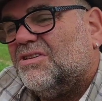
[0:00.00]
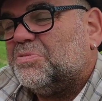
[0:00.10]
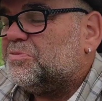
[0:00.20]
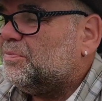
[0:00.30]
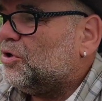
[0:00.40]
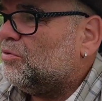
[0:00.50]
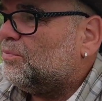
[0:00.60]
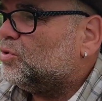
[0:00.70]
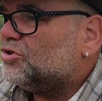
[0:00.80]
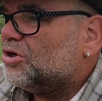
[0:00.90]
I suppose
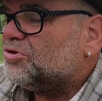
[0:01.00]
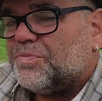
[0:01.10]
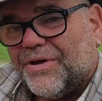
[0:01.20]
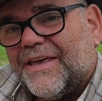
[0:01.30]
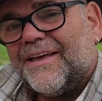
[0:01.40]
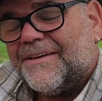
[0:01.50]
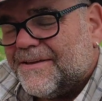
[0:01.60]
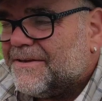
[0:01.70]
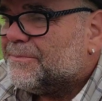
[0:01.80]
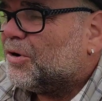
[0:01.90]
Bordeaux is pretty uh,
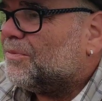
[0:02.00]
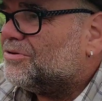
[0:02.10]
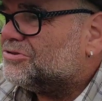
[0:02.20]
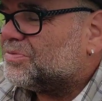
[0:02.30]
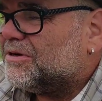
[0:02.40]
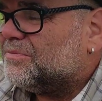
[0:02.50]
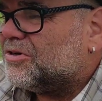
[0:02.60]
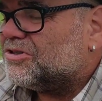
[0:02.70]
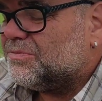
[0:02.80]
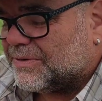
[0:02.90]
popular as well,
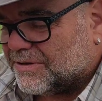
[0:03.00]
mine.